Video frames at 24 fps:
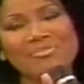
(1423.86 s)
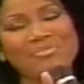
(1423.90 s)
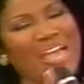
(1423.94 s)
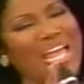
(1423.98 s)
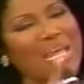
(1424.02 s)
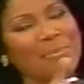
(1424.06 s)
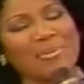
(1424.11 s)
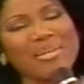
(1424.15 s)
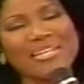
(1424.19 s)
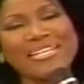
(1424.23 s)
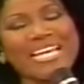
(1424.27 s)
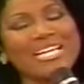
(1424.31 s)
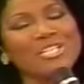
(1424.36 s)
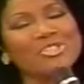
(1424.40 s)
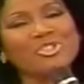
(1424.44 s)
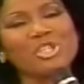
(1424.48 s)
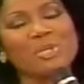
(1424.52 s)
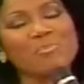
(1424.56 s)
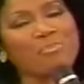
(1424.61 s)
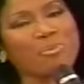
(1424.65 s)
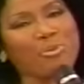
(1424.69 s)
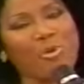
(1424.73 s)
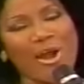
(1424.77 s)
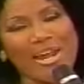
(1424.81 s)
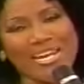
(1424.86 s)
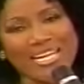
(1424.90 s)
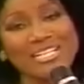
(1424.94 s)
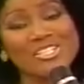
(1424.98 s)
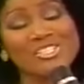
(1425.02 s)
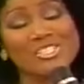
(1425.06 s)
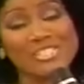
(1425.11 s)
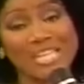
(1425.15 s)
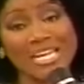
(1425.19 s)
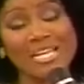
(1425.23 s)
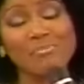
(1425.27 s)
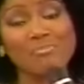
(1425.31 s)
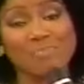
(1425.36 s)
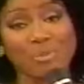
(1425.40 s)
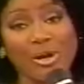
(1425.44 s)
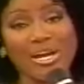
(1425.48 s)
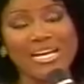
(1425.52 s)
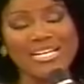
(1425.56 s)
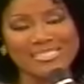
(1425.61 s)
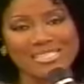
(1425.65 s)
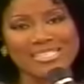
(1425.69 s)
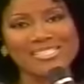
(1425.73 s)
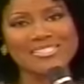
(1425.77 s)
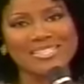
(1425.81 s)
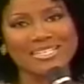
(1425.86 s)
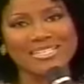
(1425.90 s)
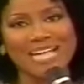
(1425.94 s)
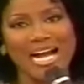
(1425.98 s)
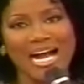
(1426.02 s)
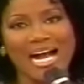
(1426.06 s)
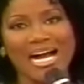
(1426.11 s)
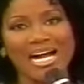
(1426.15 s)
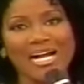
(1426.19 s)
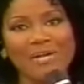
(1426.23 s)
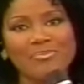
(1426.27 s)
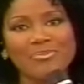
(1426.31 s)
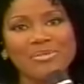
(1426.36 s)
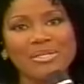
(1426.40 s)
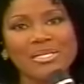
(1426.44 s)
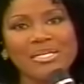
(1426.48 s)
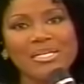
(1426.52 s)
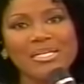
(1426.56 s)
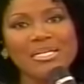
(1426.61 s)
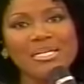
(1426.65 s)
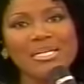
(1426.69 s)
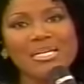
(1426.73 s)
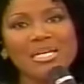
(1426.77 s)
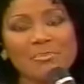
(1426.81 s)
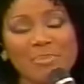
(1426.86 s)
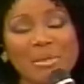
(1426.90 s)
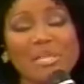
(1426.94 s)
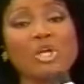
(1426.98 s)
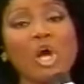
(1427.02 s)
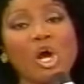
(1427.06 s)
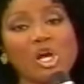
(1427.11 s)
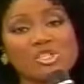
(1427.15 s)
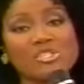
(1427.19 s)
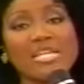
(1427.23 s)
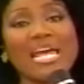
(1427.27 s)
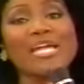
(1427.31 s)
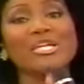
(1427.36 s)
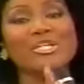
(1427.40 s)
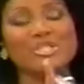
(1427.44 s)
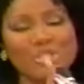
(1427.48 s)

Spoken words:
they began to pray and sing praises to God. Because they